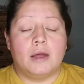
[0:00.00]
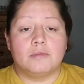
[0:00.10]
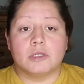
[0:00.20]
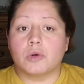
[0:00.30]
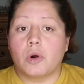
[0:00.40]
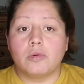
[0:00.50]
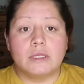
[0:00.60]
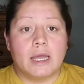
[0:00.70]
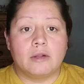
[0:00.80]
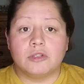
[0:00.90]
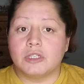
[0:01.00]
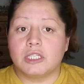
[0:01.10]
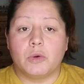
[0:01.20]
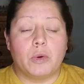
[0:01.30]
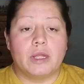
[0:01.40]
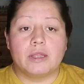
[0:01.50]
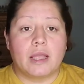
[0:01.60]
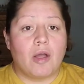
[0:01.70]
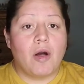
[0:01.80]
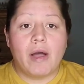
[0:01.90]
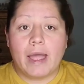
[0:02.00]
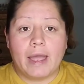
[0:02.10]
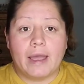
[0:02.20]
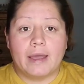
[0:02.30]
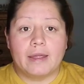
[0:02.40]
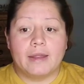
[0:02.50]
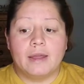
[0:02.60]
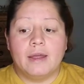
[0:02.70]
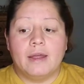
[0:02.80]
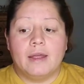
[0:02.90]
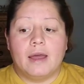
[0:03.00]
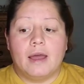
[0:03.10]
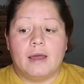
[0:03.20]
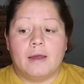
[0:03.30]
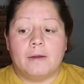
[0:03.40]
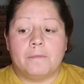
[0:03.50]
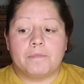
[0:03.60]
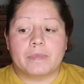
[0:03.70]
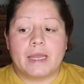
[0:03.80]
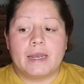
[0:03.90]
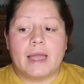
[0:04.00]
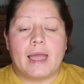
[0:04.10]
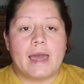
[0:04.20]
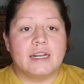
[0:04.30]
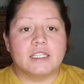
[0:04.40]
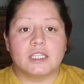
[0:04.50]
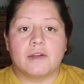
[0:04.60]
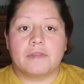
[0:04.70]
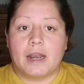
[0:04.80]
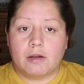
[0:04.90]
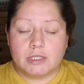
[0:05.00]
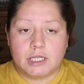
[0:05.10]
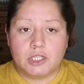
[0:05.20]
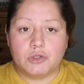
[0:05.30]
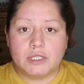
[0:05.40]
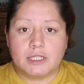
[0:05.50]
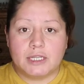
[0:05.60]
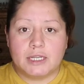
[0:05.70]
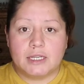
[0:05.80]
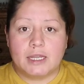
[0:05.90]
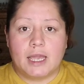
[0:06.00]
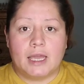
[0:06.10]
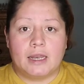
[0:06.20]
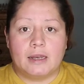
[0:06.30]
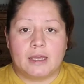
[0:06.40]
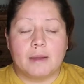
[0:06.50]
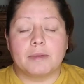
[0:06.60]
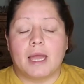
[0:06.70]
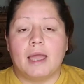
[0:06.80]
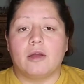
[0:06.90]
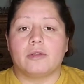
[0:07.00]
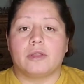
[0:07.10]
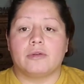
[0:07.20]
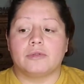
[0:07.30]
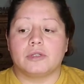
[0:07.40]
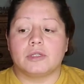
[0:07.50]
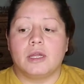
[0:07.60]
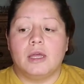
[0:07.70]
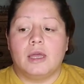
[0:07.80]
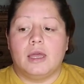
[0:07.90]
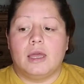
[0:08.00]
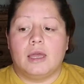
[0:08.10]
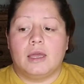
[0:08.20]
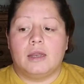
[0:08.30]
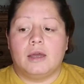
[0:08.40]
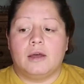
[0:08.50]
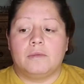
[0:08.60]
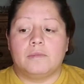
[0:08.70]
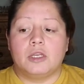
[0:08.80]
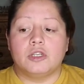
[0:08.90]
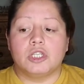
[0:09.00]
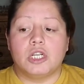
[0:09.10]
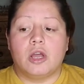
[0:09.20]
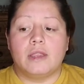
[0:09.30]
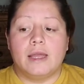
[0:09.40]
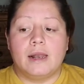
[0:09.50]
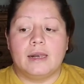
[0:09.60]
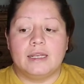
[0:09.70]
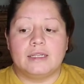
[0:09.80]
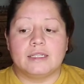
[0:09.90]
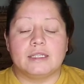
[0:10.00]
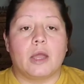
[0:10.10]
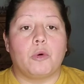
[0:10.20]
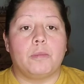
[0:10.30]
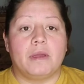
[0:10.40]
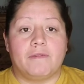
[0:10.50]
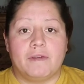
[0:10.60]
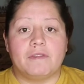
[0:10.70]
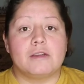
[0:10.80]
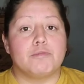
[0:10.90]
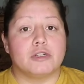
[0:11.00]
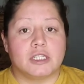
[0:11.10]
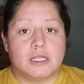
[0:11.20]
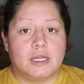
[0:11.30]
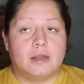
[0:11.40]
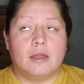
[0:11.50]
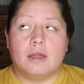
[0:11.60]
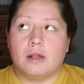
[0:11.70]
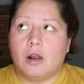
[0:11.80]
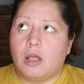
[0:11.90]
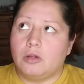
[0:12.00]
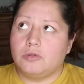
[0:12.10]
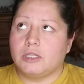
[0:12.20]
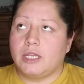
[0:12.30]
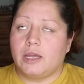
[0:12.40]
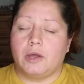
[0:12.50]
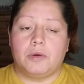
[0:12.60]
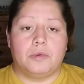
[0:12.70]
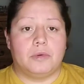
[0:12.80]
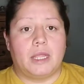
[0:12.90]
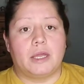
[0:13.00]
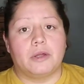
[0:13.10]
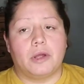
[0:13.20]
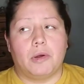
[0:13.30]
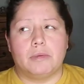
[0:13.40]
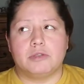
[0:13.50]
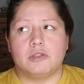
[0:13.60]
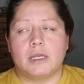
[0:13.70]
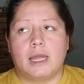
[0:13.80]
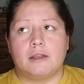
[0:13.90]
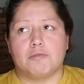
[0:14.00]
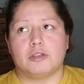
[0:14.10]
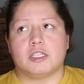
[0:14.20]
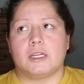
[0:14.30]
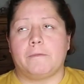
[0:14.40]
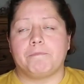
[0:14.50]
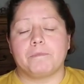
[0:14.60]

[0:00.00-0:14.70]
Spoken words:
scroll down to see what they all had, and I added stuff that I was interested in and kept the eye on those. And usually on that list, they will be 50%, and clothes they could go up to 90%